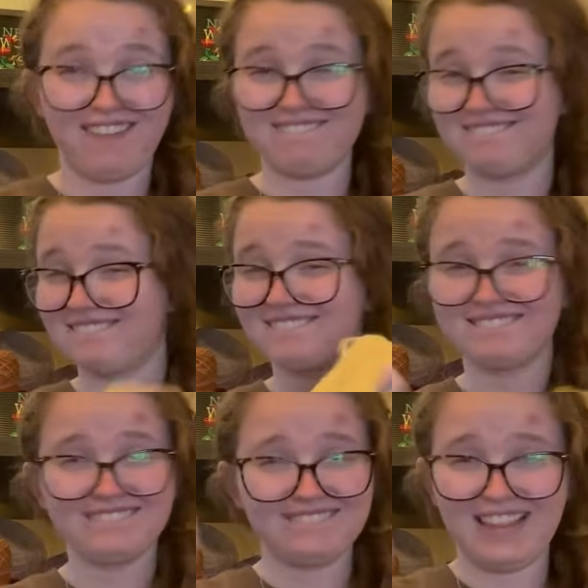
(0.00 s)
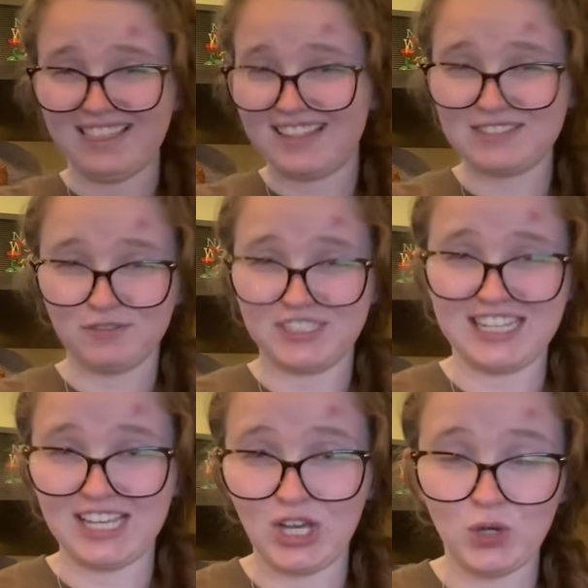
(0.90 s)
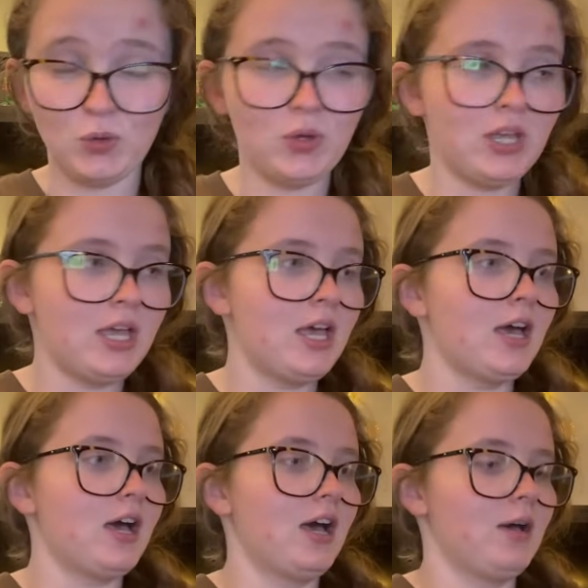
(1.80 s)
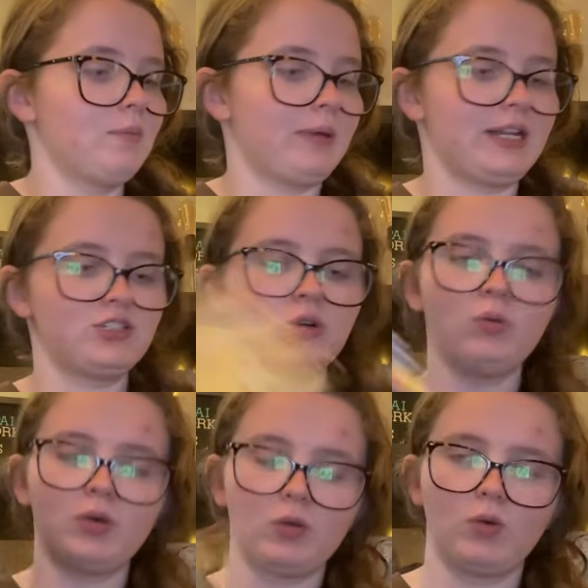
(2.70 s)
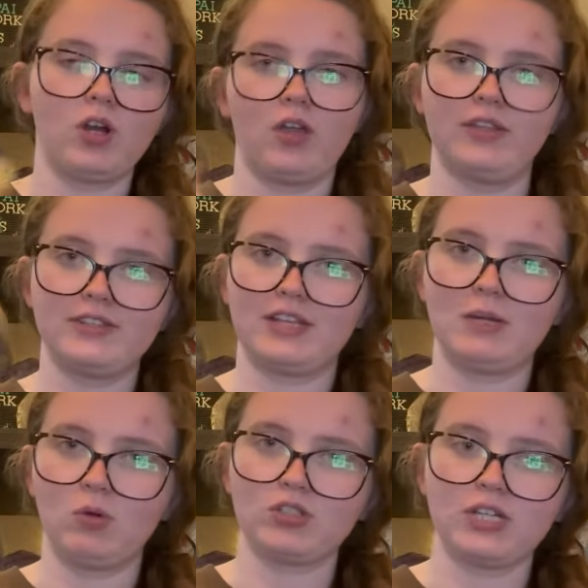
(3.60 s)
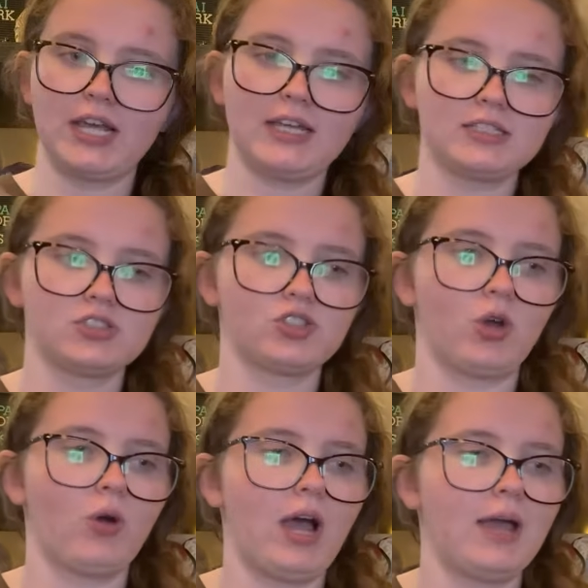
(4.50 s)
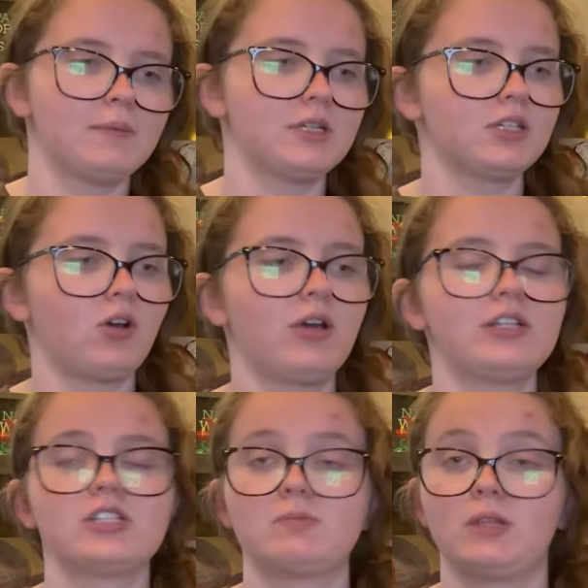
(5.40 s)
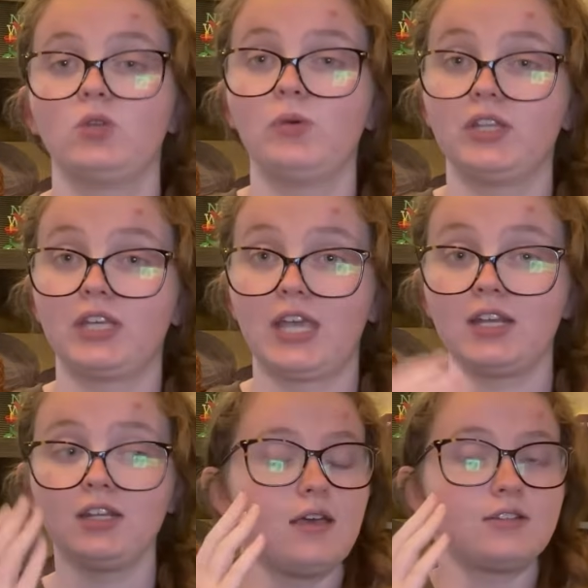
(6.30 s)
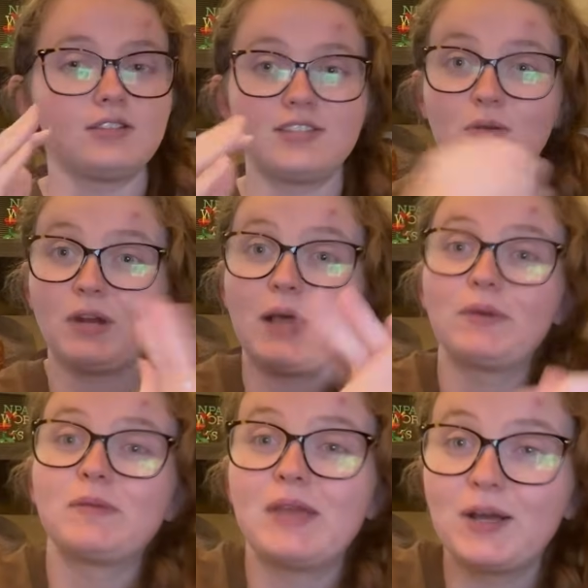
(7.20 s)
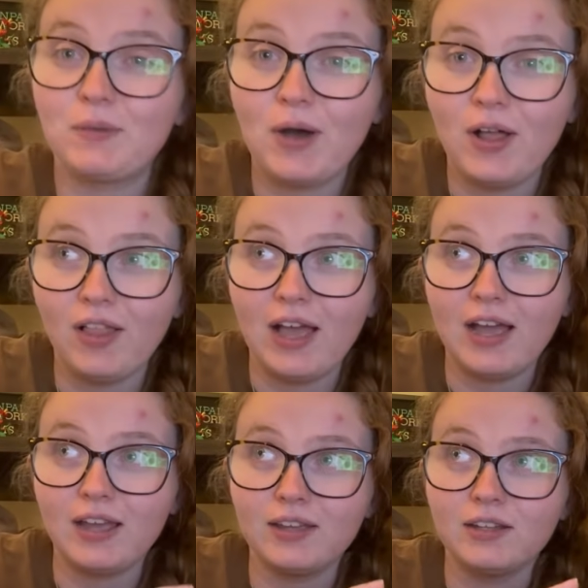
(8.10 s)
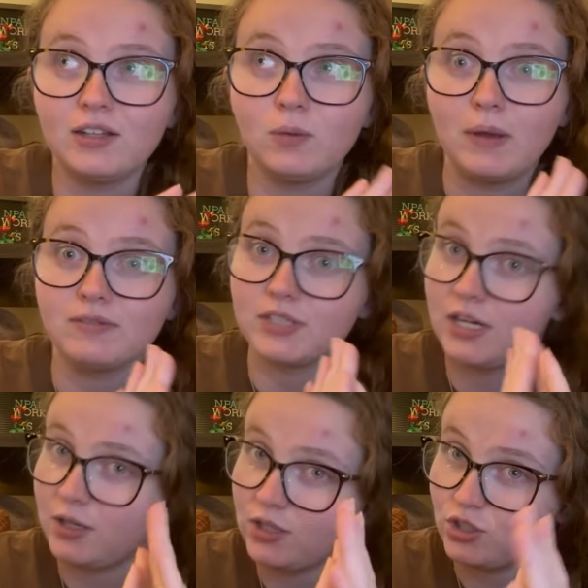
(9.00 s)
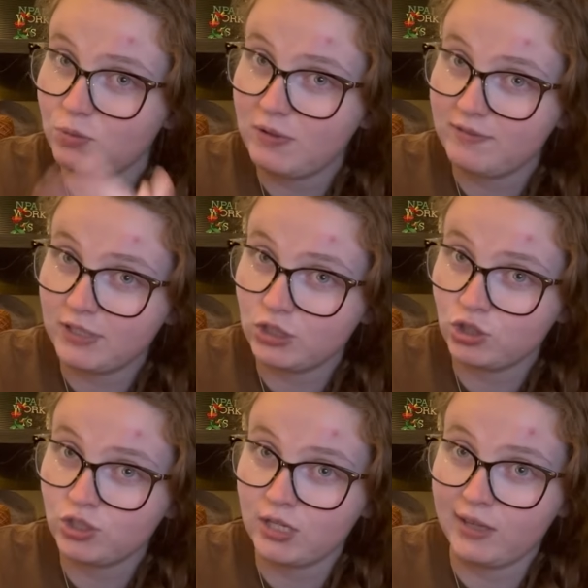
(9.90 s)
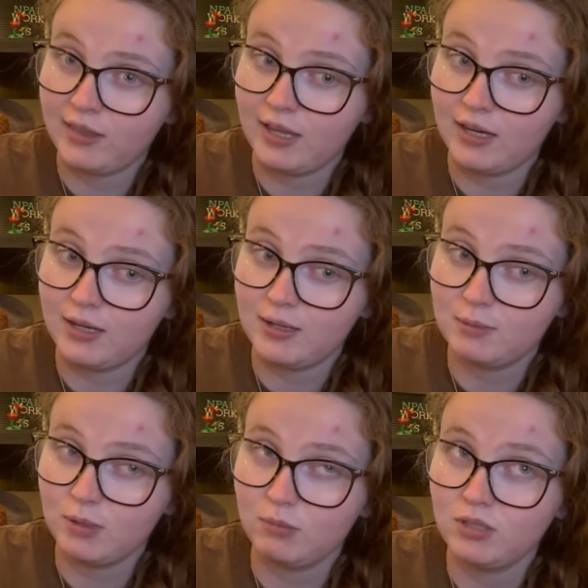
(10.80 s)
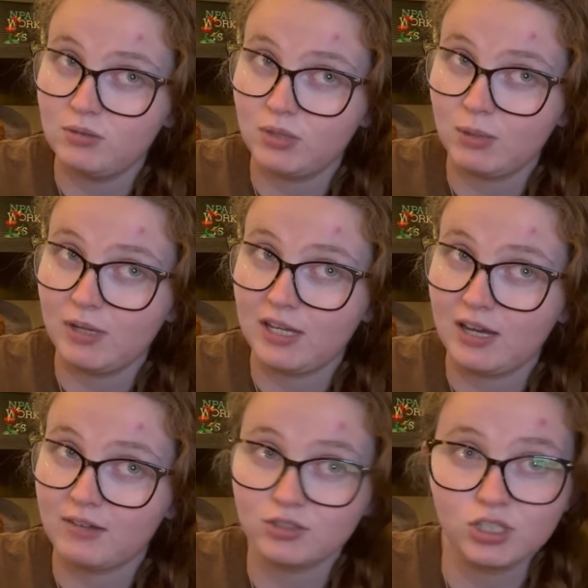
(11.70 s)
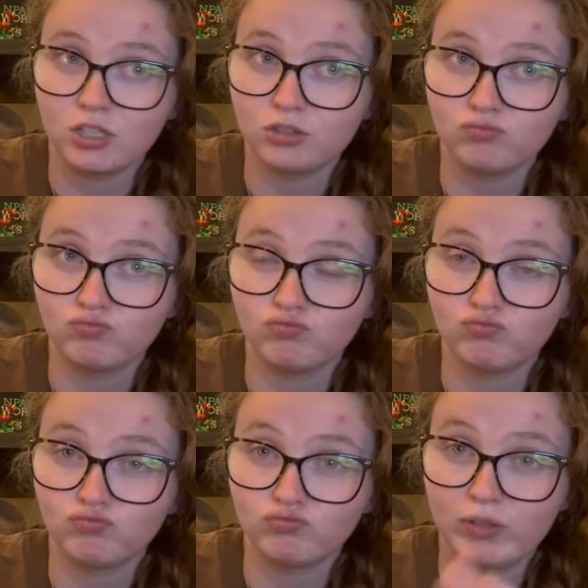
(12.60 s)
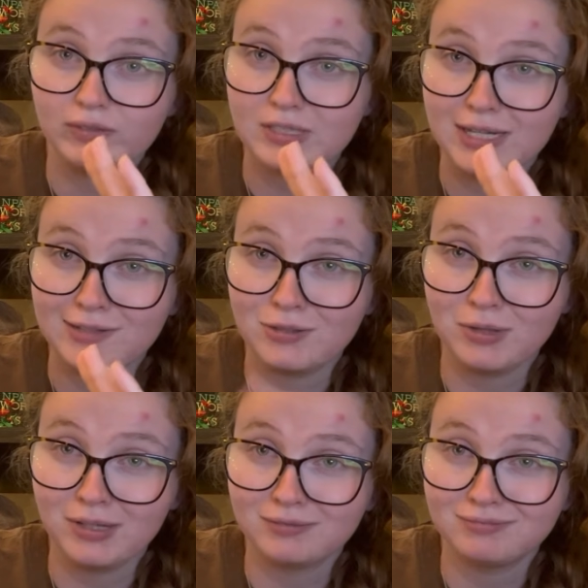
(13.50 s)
That's freaking good. But I don't want to work on this anymore today. So I'm gonna go ahead and spin the wheel again to see what I'm gonna make while I wait for dinner to be finished, and then maybe what I make after dinner, if it takes too long.